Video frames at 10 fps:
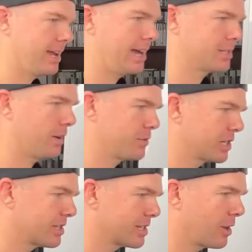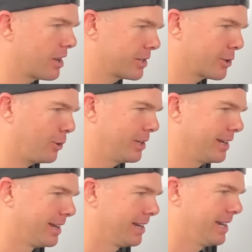as I've just decided to call
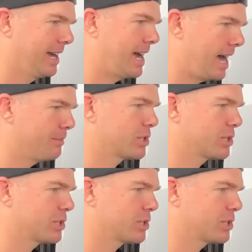it.